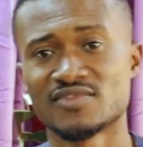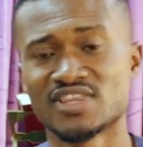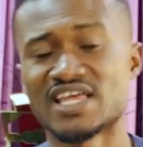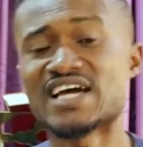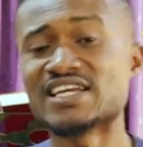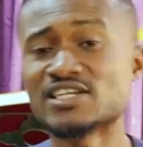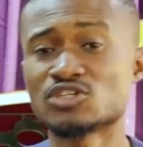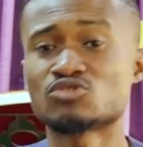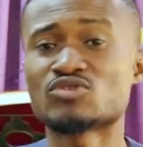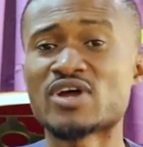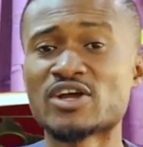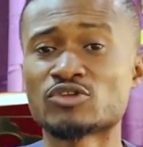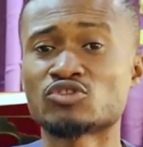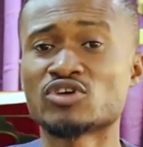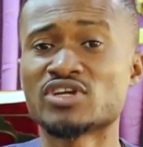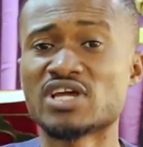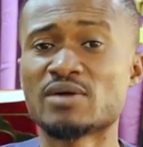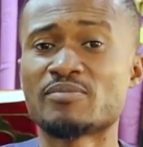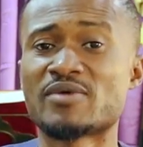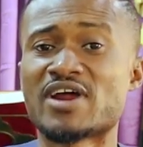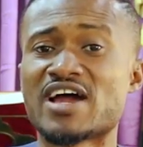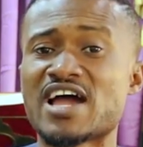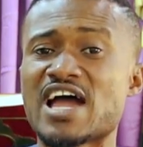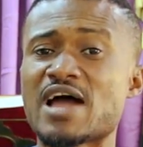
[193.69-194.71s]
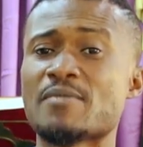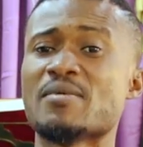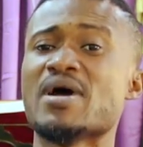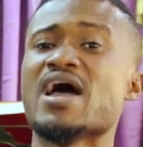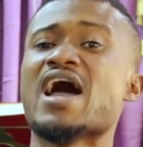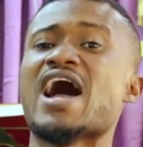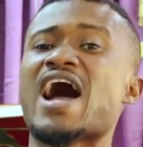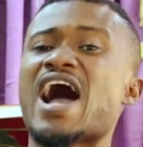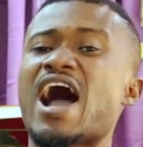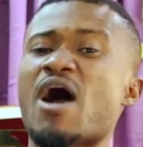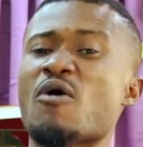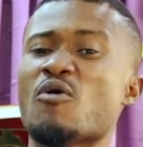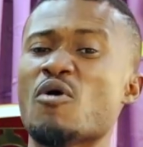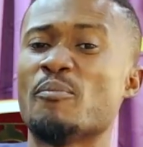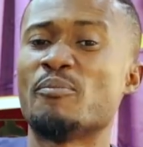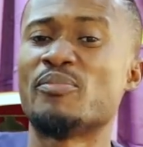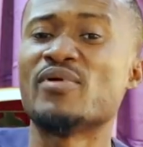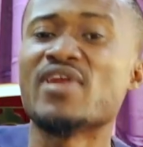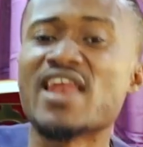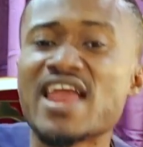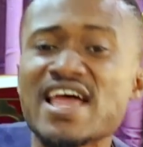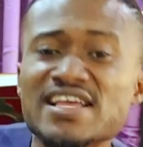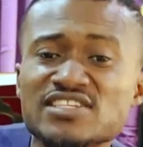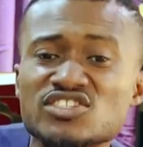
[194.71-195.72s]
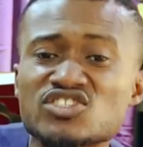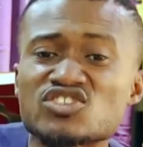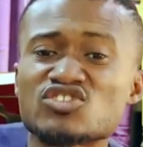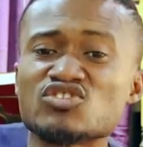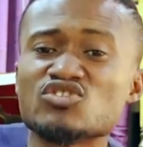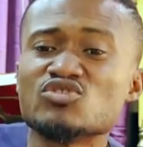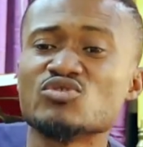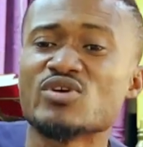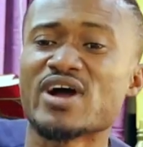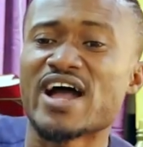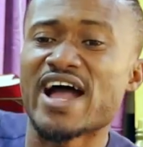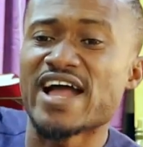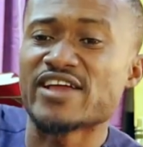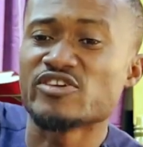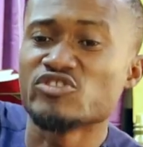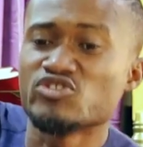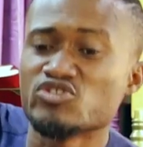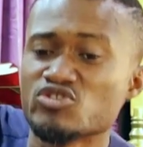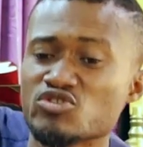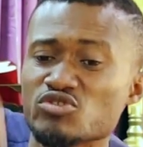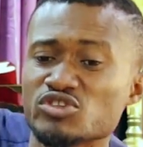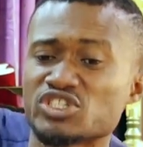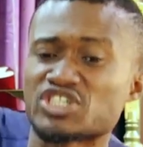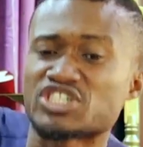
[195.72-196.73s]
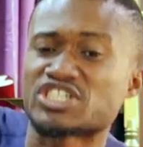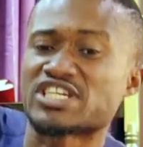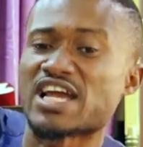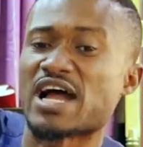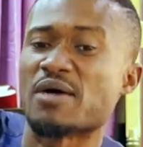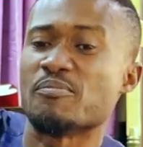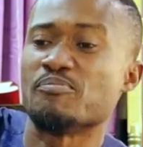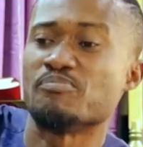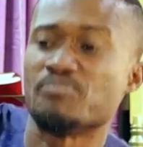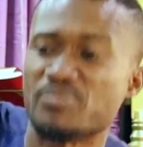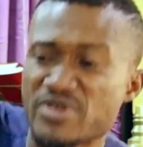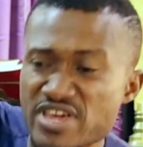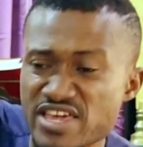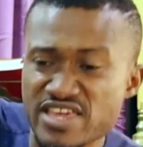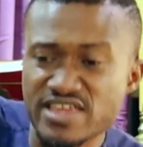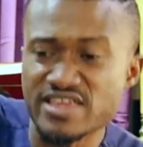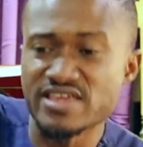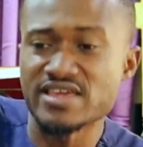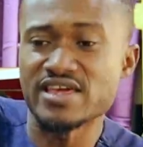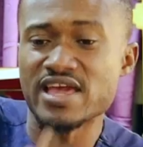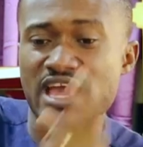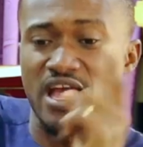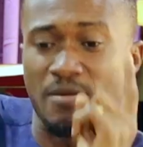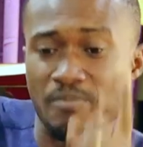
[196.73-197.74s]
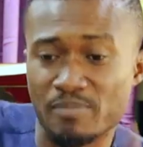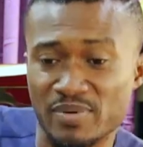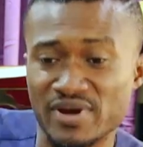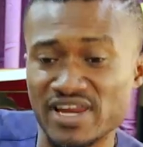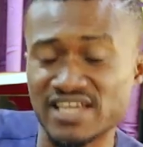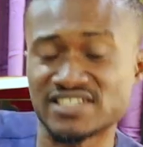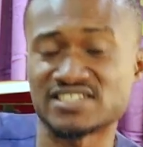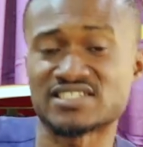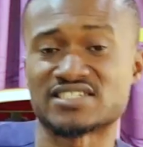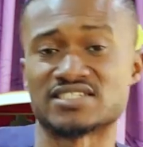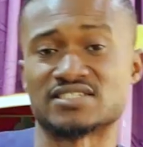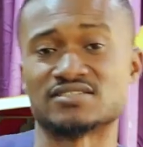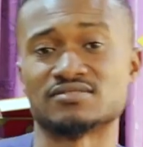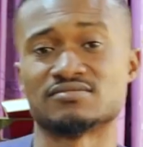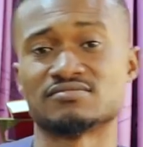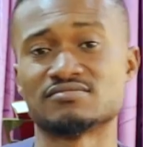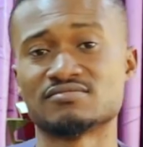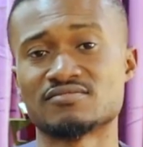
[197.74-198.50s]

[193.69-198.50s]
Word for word: That is why He told Abraham, I will bless you and you shall be a blessing.